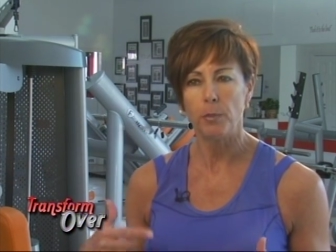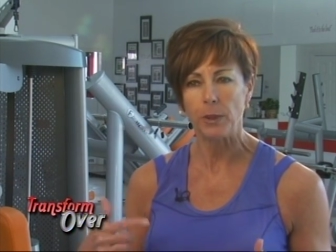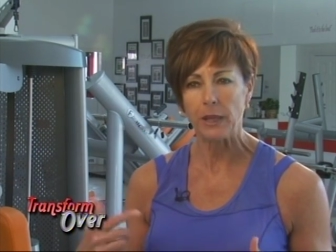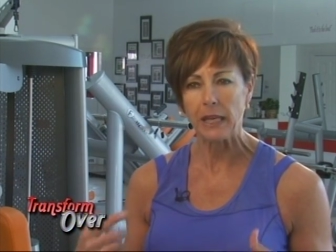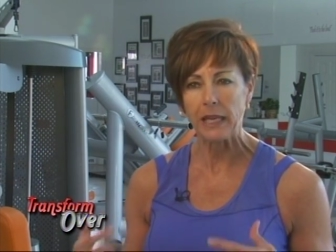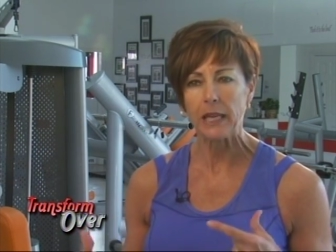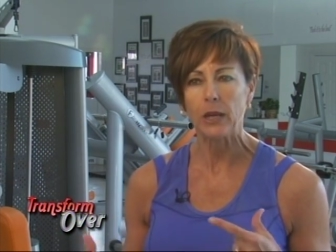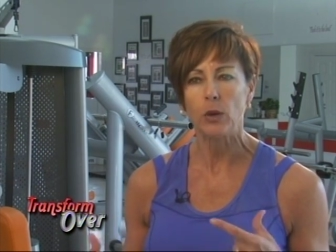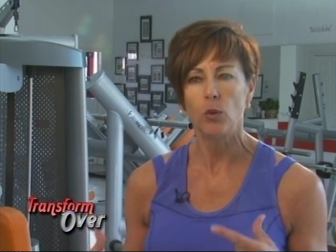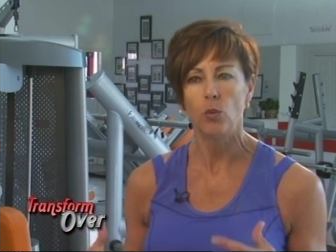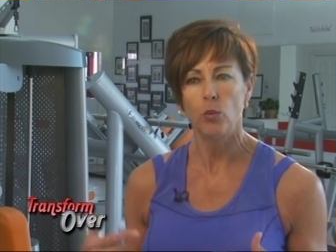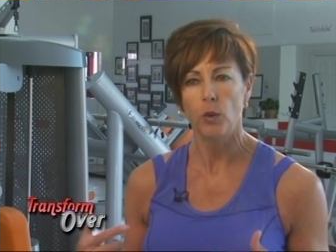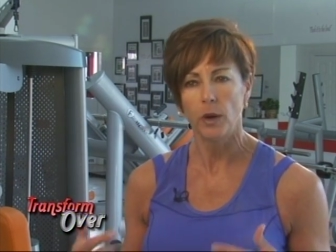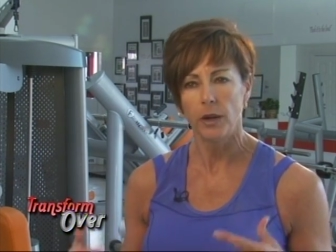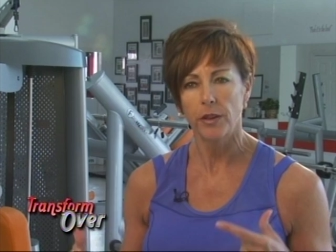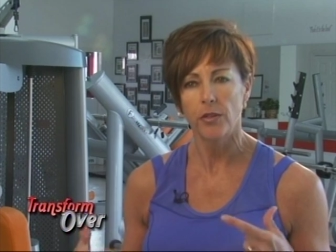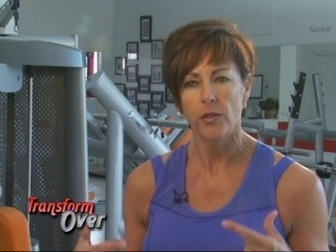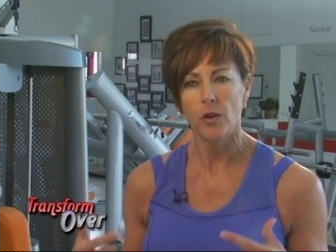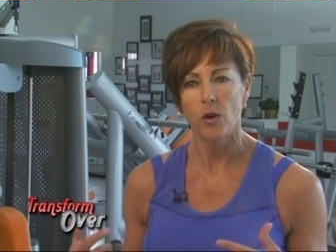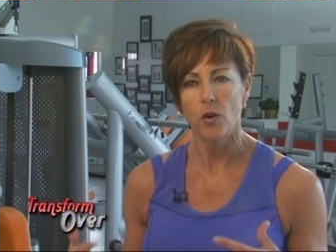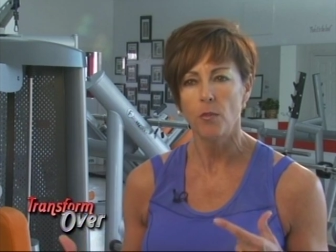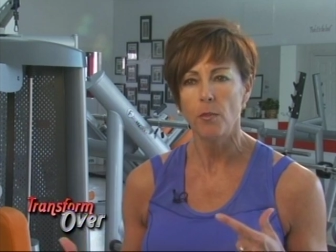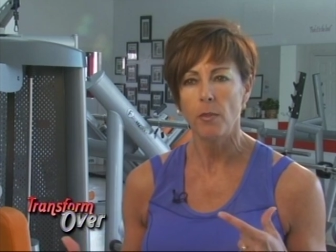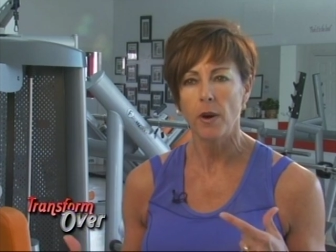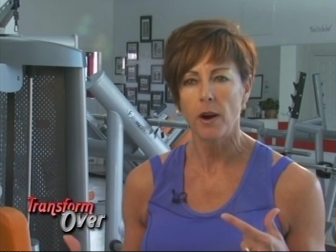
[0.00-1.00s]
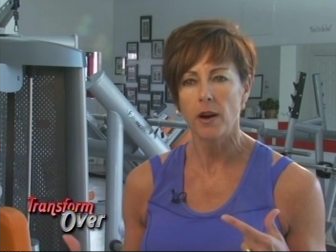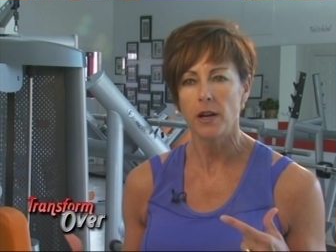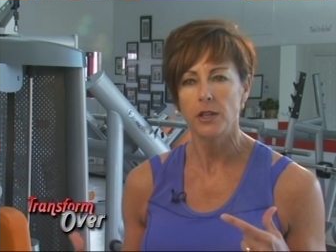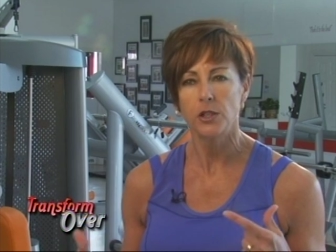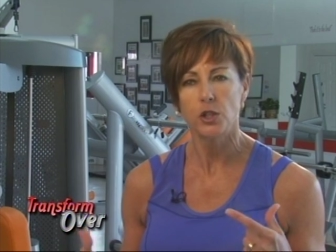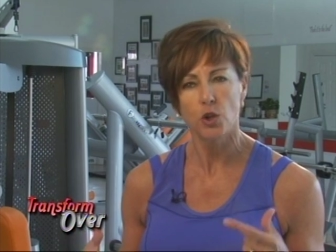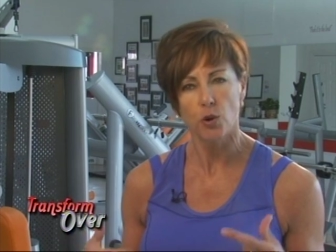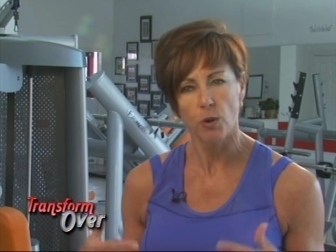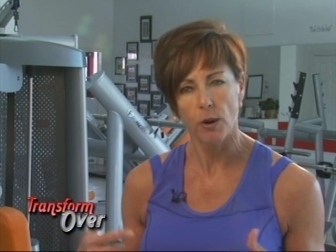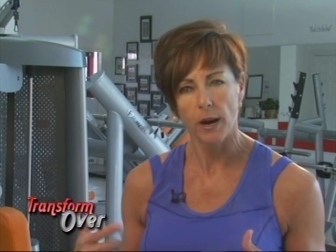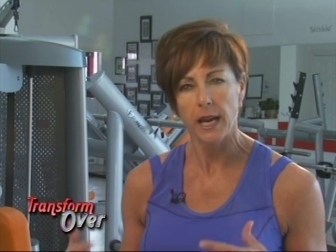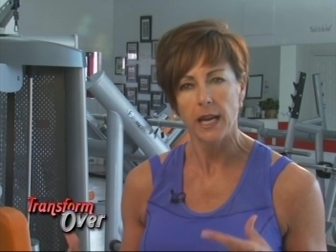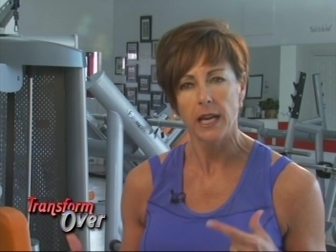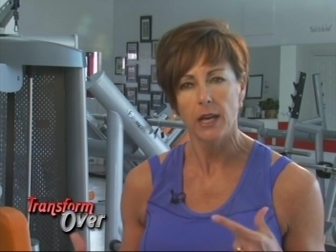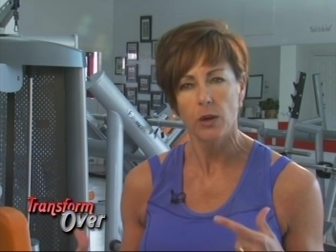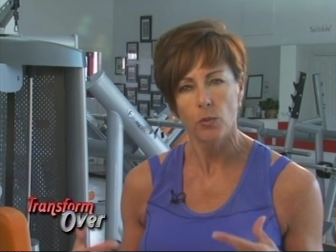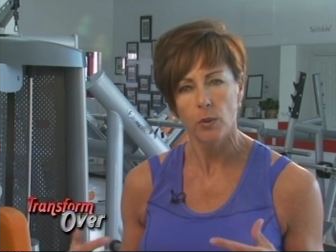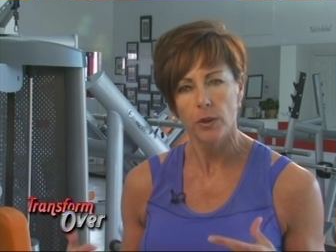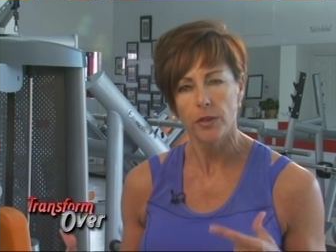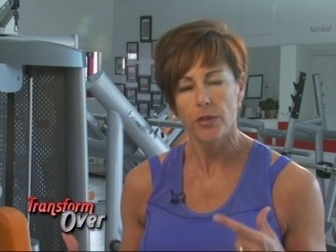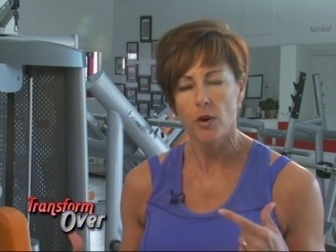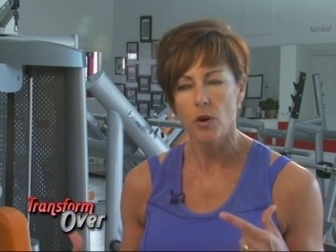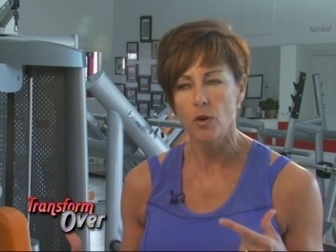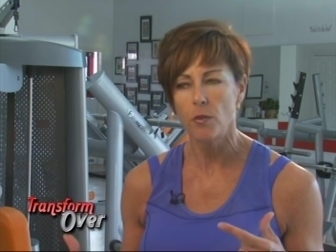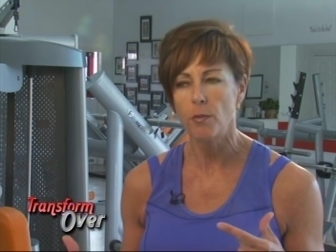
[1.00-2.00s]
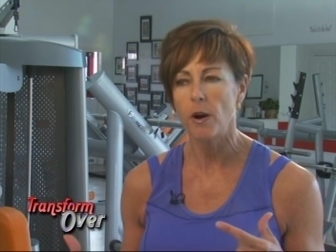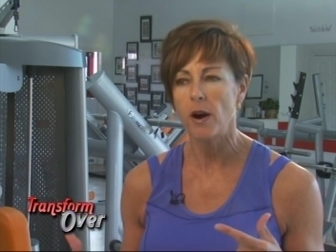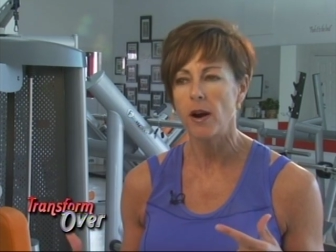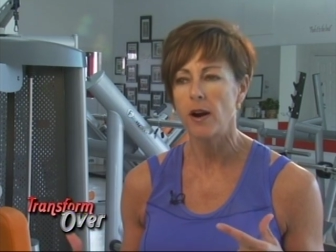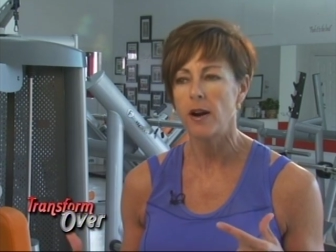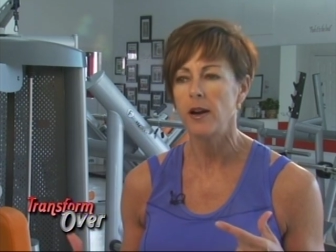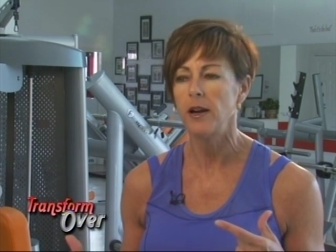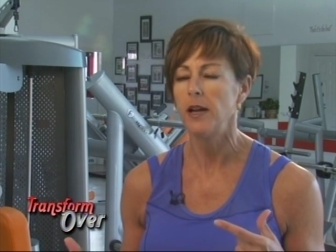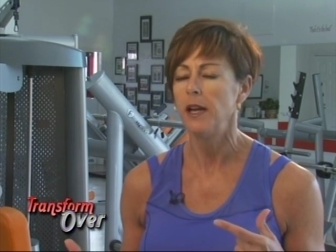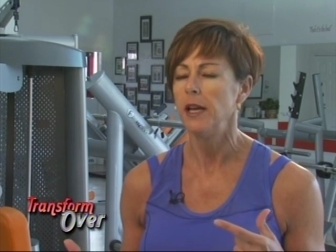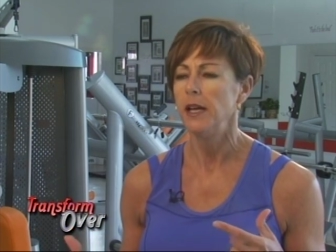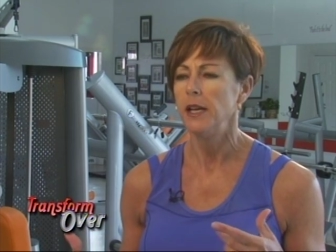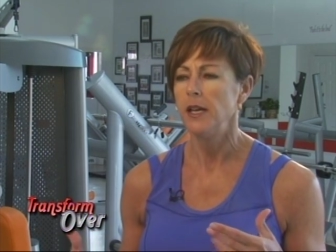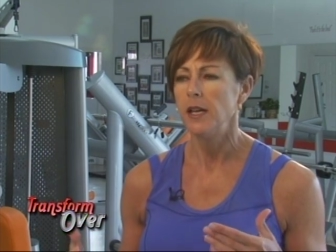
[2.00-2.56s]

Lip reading: being with Omar and training with Omar,